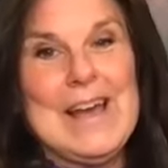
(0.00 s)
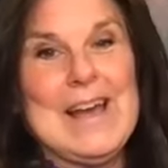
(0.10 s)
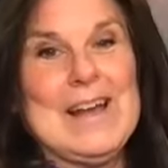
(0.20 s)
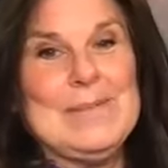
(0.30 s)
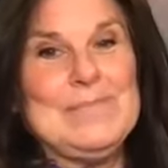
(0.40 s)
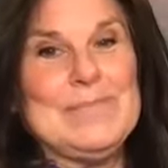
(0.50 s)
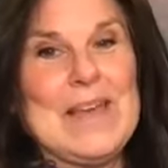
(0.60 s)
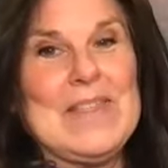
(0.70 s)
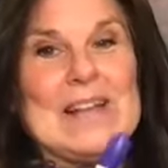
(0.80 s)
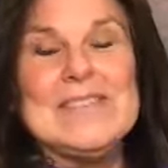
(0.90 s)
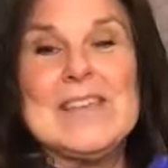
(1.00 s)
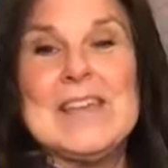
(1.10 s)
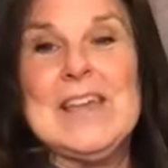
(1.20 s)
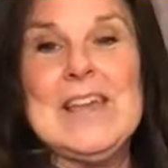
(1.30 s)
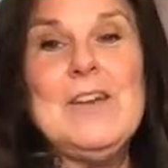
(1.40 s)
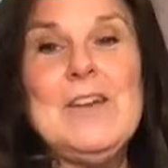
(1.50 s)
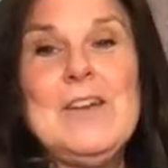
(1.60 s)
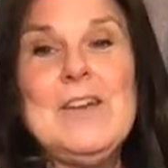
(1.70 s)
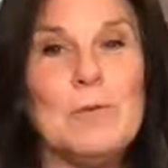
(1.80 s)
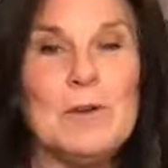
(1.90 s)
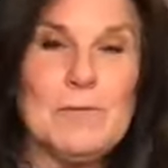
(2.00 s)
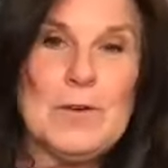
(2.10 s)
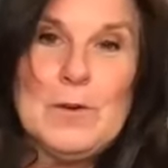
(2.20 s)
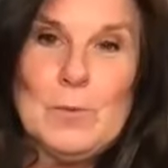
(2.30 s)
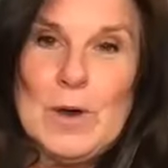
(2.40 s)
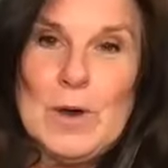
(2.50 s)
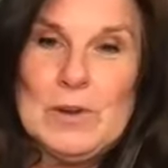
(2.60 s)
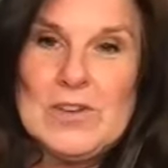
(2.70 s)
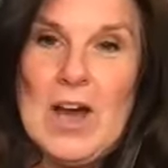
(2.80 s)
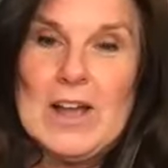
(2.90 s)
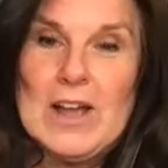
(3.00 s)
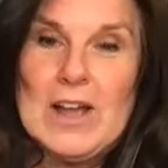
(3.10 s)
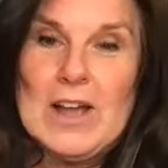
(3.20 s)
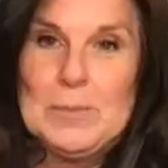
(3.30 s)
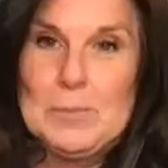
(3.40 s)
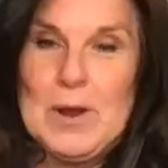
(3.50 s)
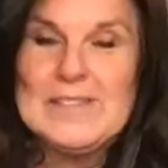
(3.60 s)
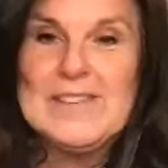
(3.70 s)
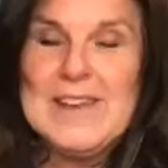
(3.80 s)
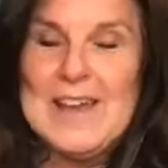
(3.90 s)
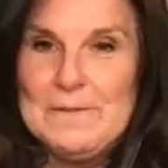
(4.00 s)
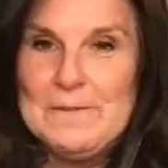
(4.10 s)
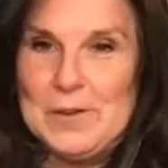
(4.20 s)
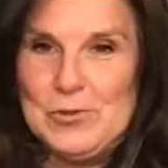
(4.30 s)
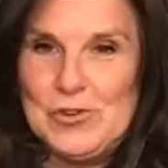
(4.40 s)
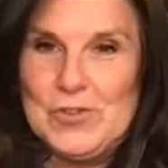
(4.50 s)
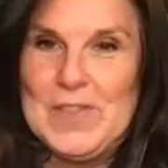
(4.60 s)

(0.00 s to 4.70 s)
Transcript: And that's a key for when we talk about the present and the future.